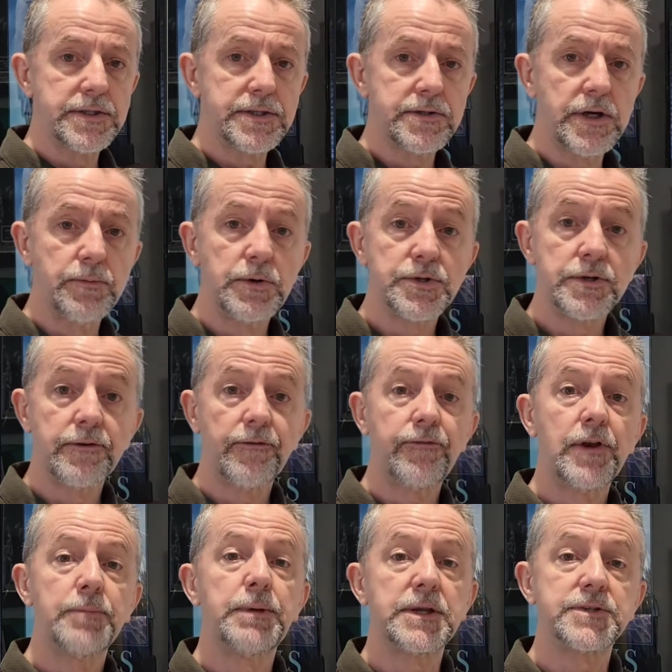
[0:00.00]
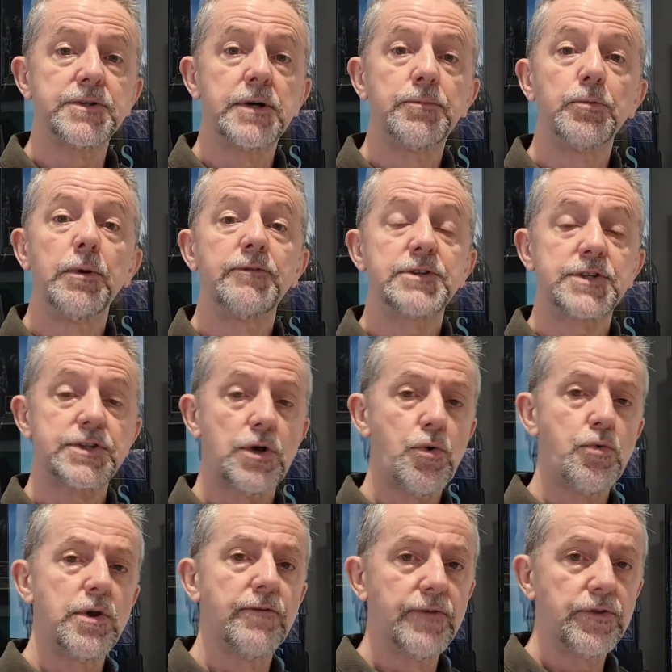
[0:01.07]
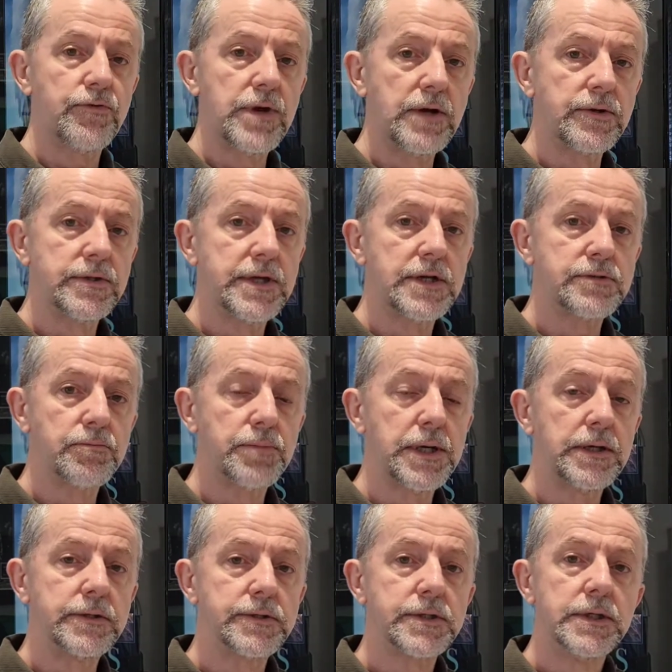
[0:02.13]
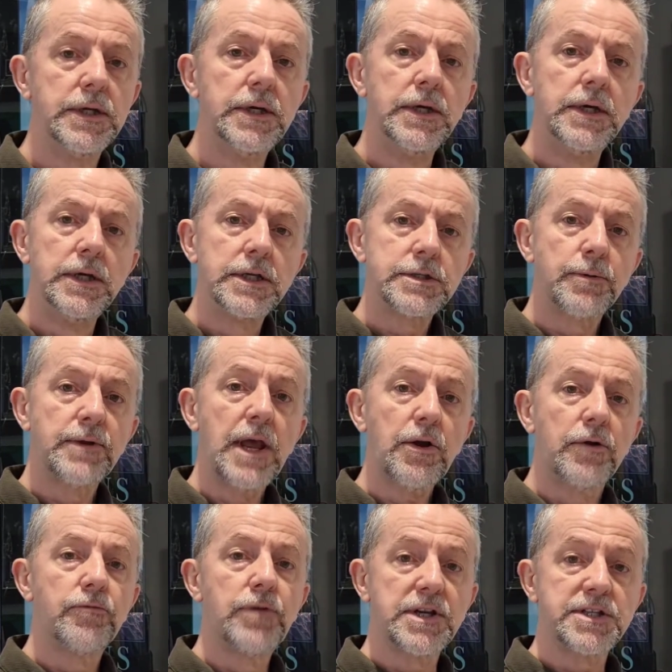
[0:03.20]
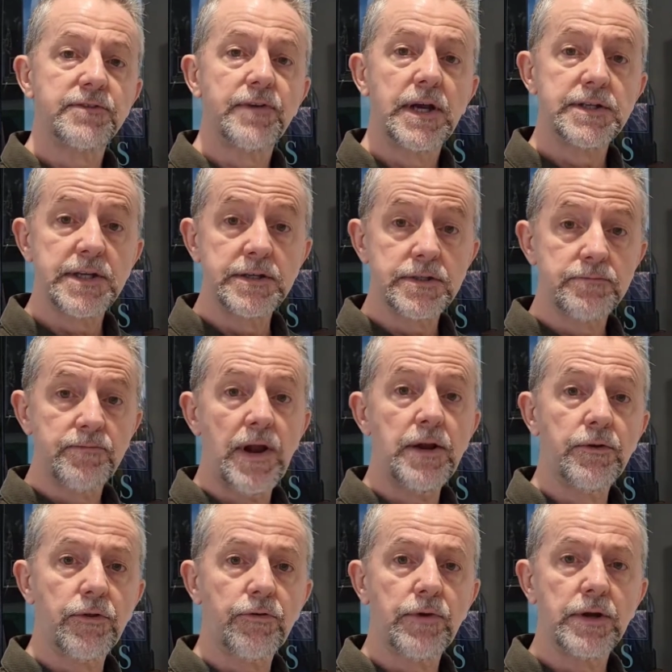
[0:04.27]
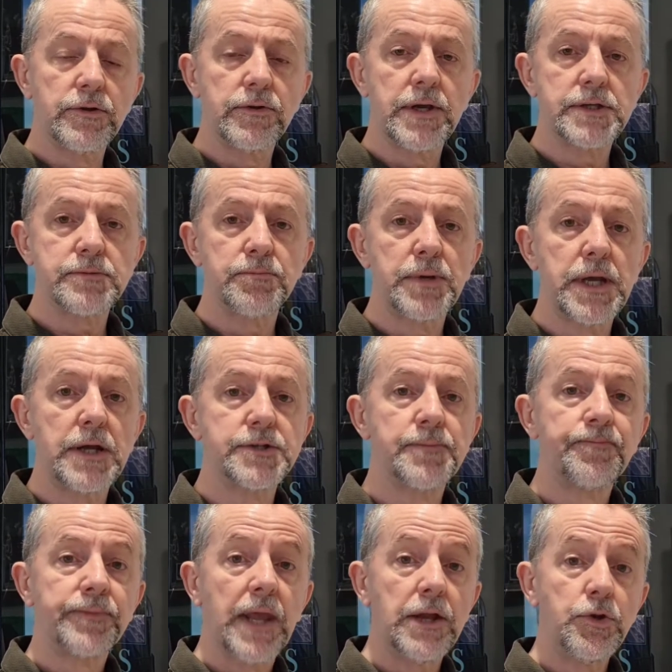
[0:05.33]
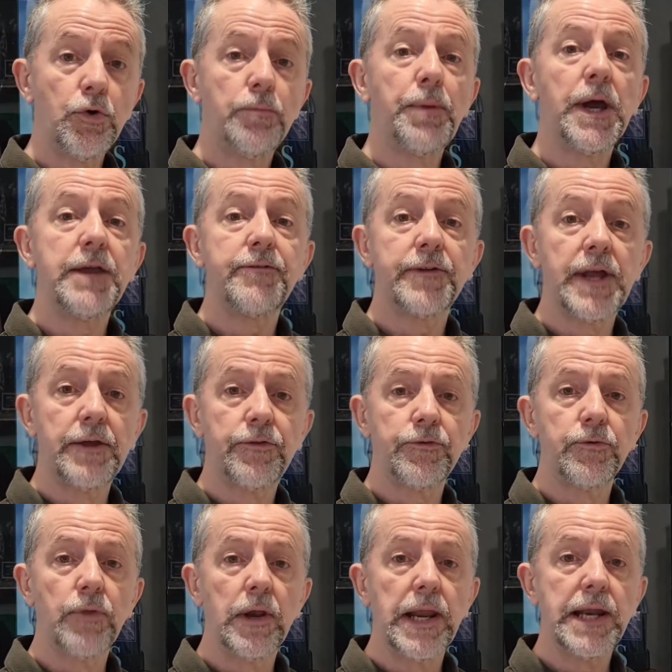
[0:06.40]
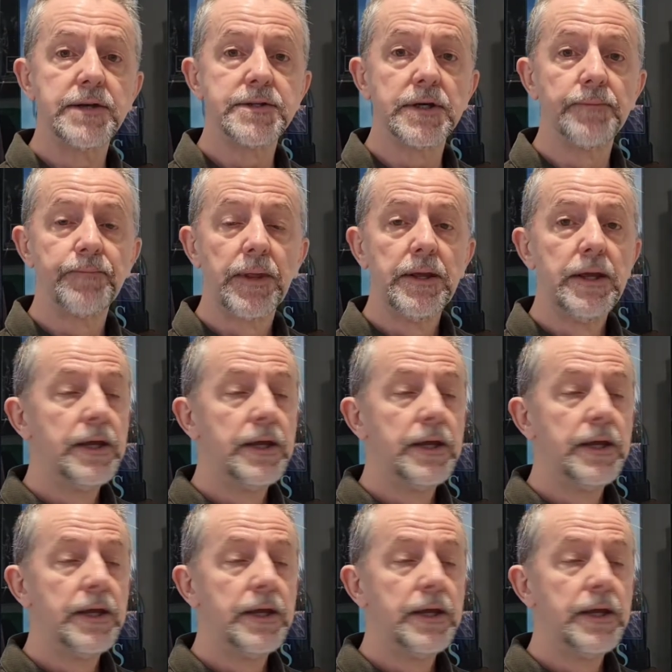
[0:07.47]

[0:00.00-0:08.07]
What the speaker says: this time, whereas in the flip example, we've sold it for £300,000. So we've now got a RICS surveyor saying it's valued at £300,000, and you'll pay for that through the lender.